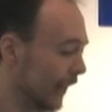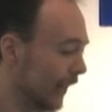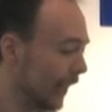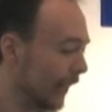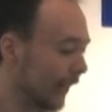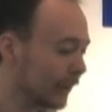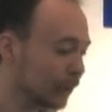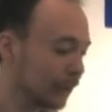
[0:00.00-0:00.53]

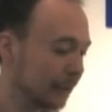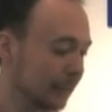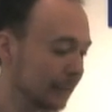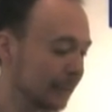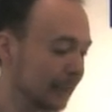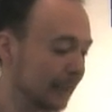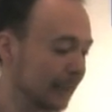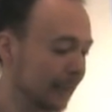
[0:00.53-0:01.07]
I actually
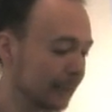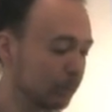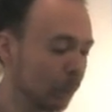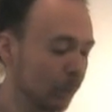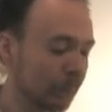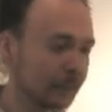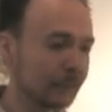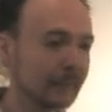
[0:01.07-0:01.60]
did not
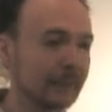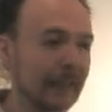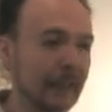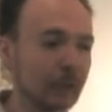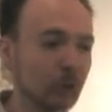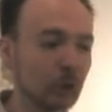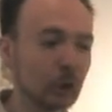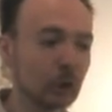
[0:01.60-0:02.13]
want
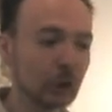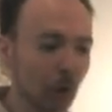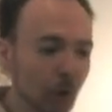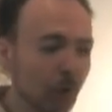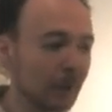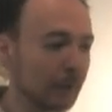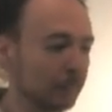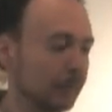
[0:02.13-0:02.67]
that to
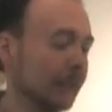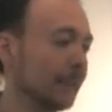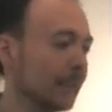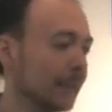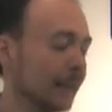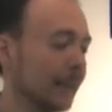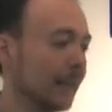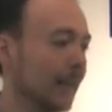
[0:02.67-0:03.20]
show
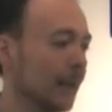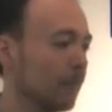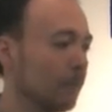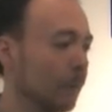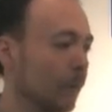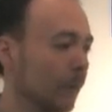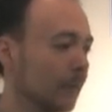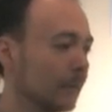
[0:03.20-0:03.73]
completely. I
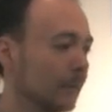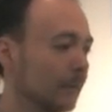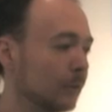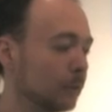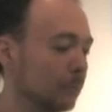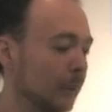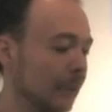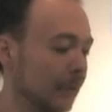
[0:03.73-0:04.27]
wanted it to
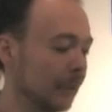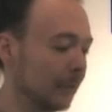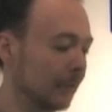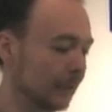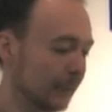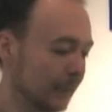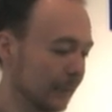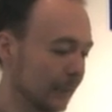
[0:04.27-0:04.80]
be
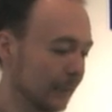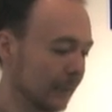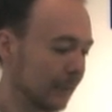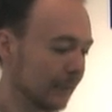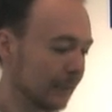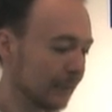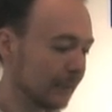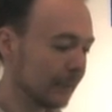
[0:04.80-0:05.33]

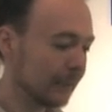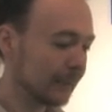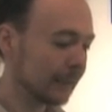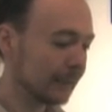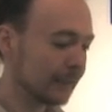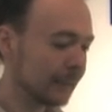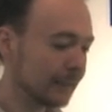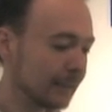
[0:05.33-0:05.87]

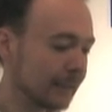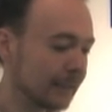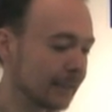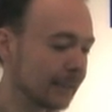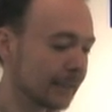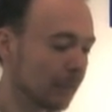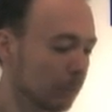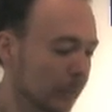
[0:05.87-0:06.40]

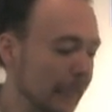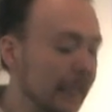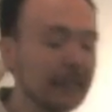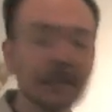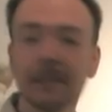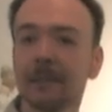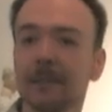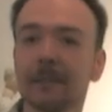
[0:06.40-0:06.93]
somewhat
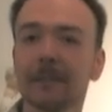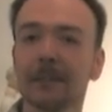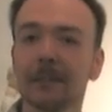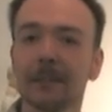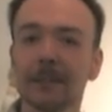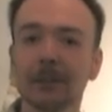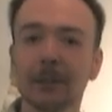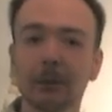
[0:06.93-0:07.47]
hidden,
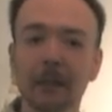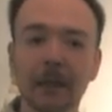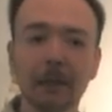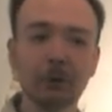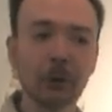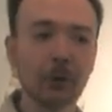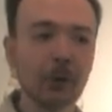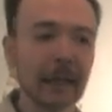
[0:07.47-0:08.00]
so that the
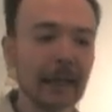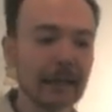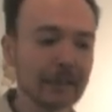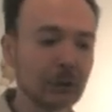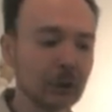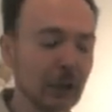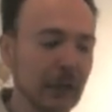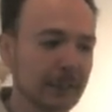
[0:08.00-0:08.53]
viewer has
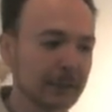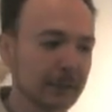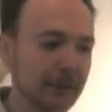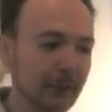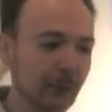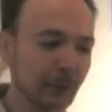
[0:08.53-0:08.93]
a chance to